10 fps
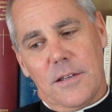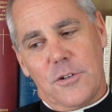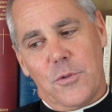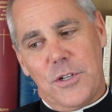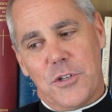
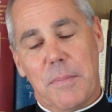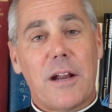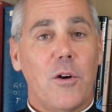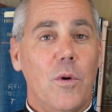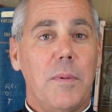Teresa
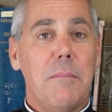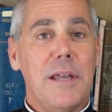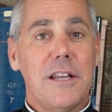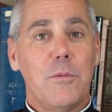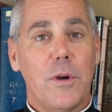Becker will be
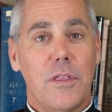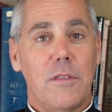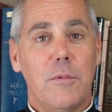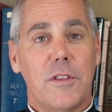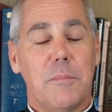meeting
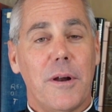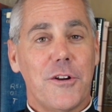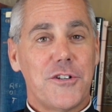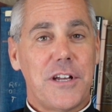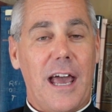with the
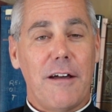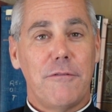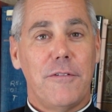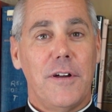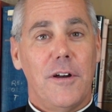parish
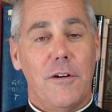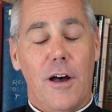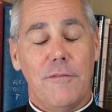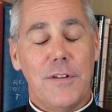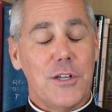staff
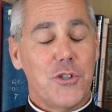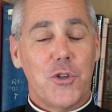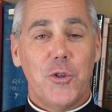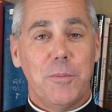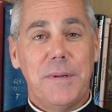via
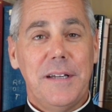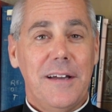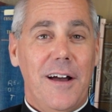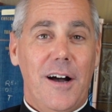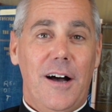Zoom
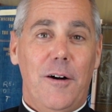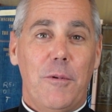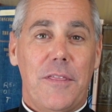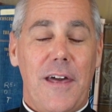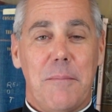
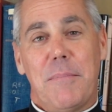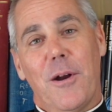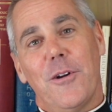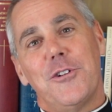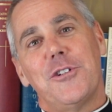with that
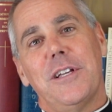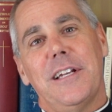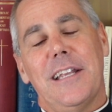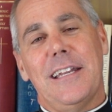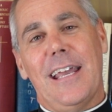parish
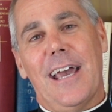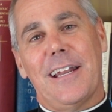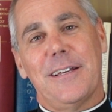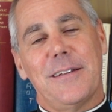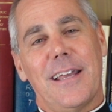in
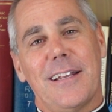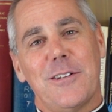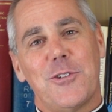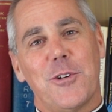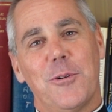Indiana.
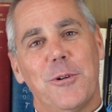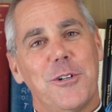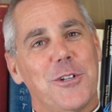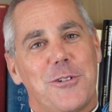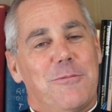And so
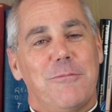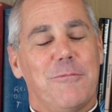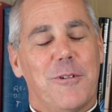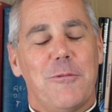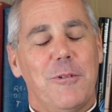
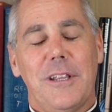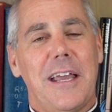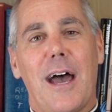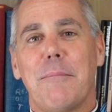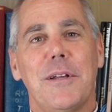we're really
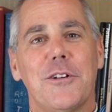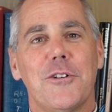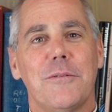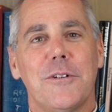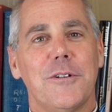happy
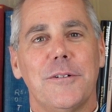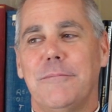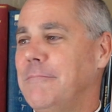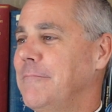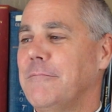to
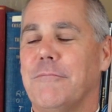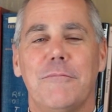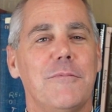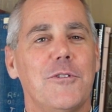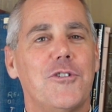
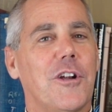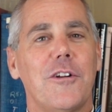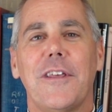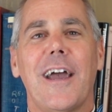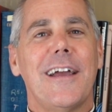
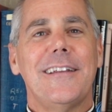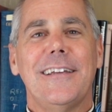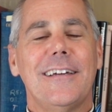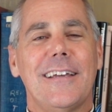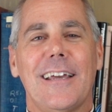share the
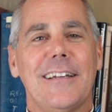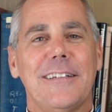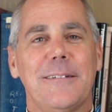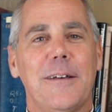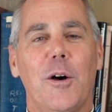idea and
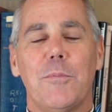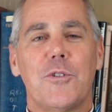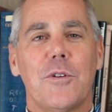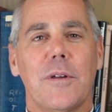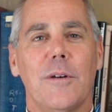to
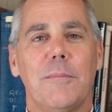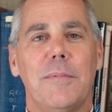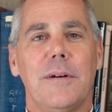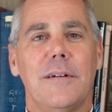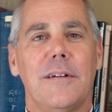
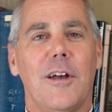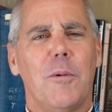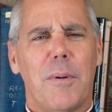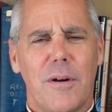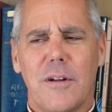help
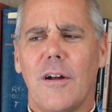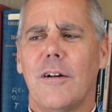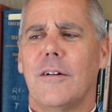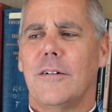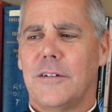
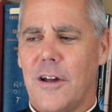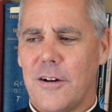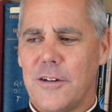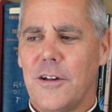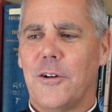
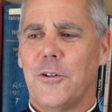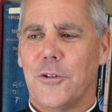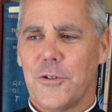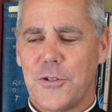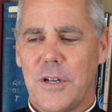our young
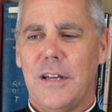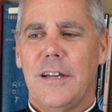girls